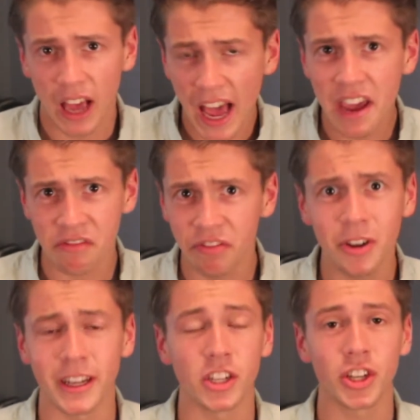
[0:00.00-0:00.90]
I have
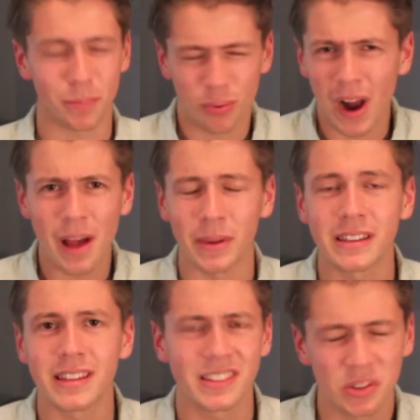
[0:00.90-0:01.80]
footage, I
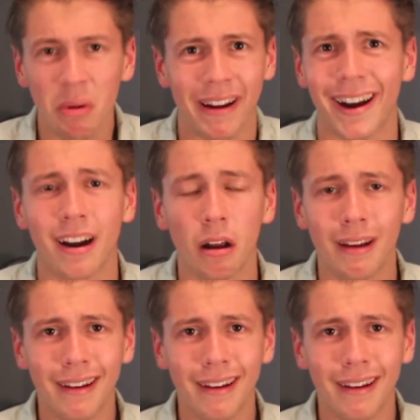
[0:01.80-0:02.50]
promise, I swear.